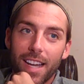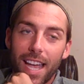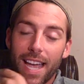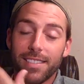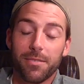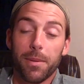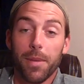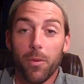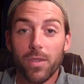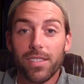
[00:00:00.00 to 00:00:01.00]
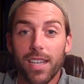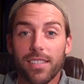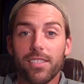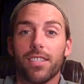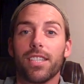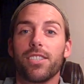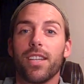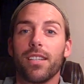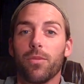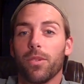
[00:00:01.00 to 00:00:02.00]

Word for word: I asked him, I'm like, what's next on the agenda?